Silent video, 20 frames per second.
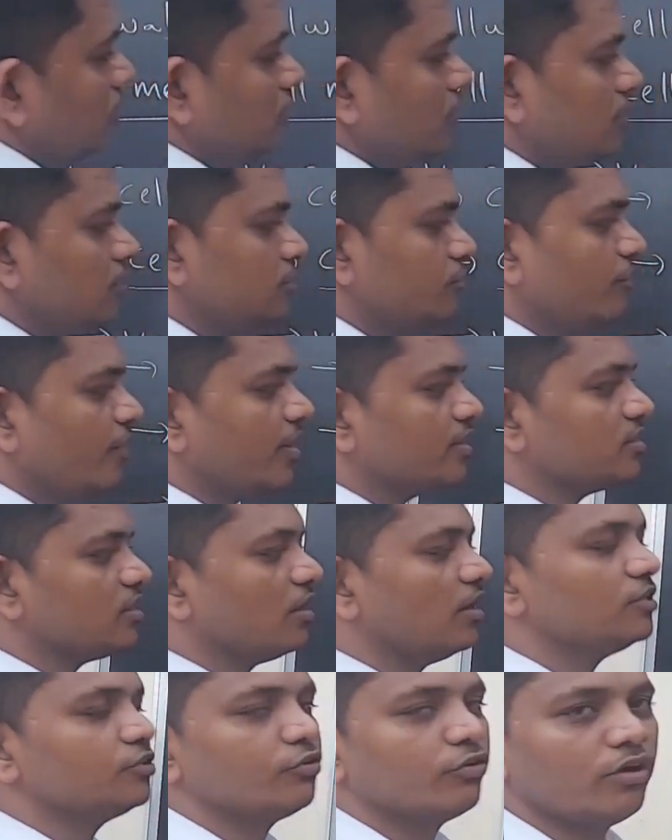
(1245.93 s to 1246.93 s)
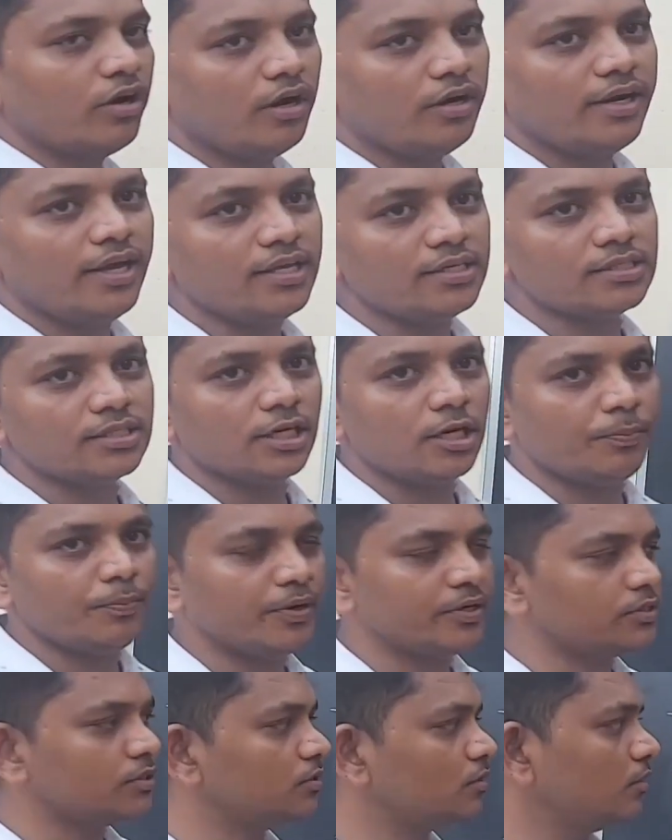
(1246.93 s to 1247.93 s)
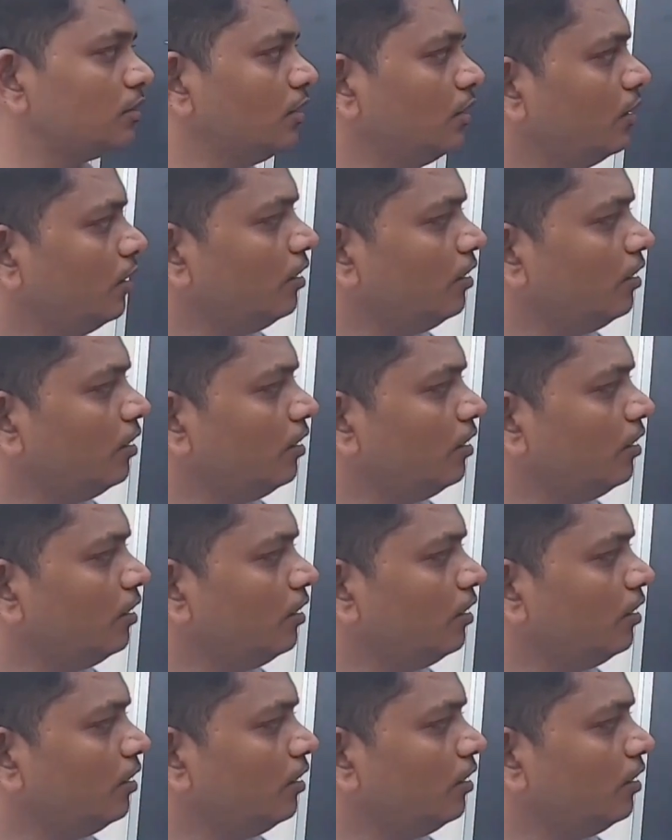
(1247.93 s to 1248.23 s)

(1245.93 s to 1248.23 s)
These fats are also called as lipids.